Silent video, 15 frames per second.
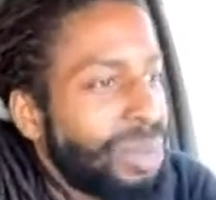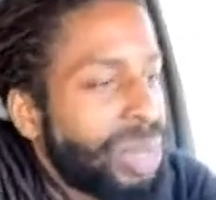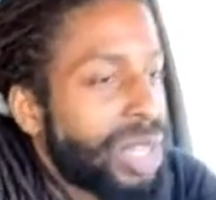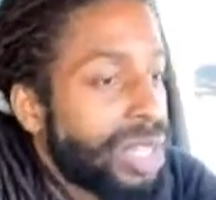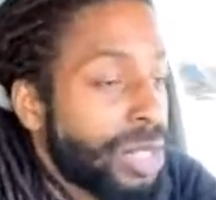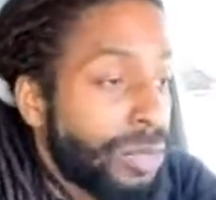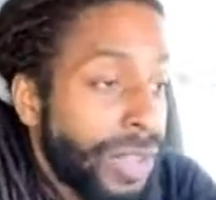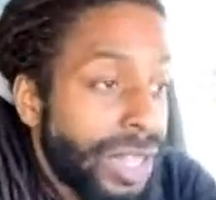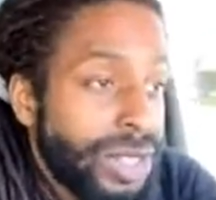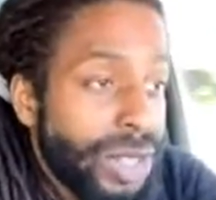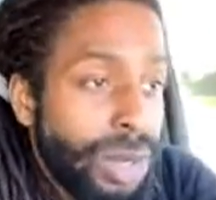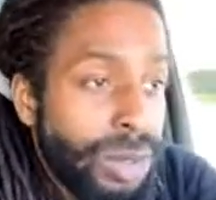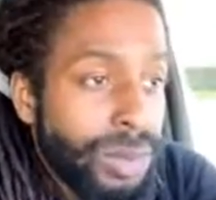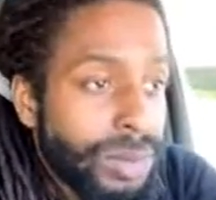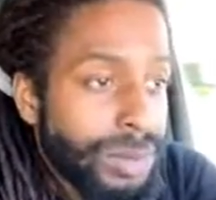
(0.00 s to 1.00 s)
because if I
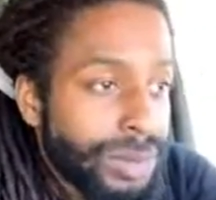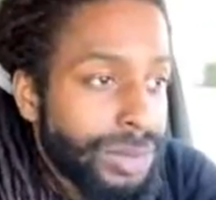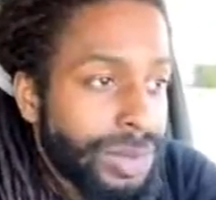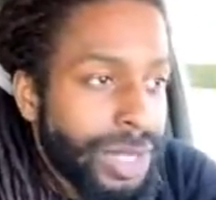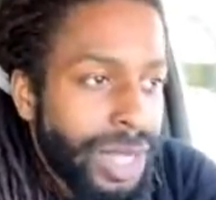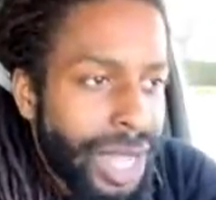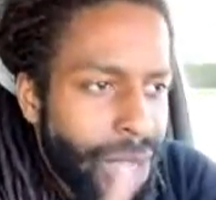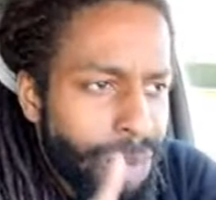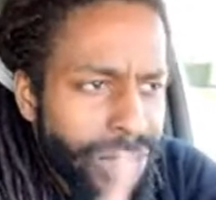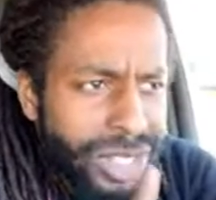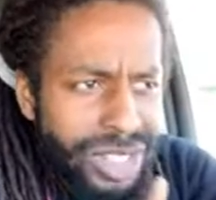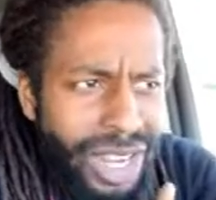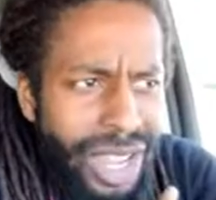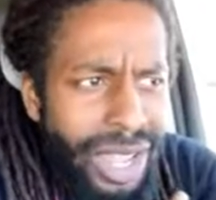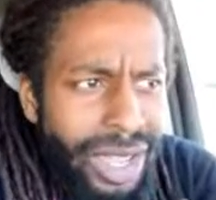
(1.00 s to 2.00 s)
don't, I'll be
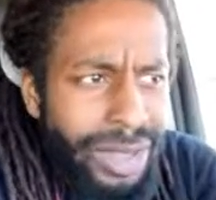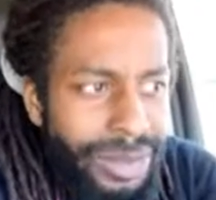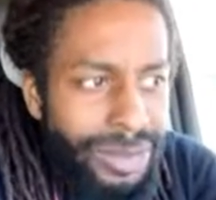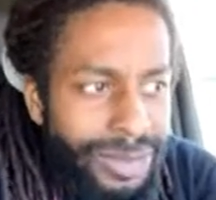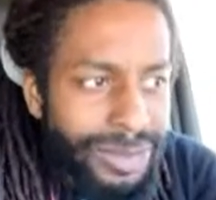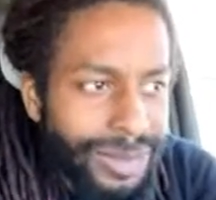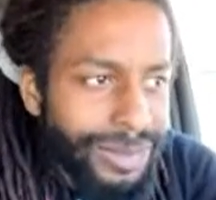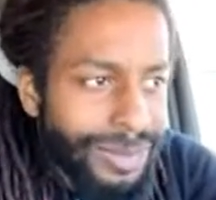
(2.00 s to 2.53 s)
jive.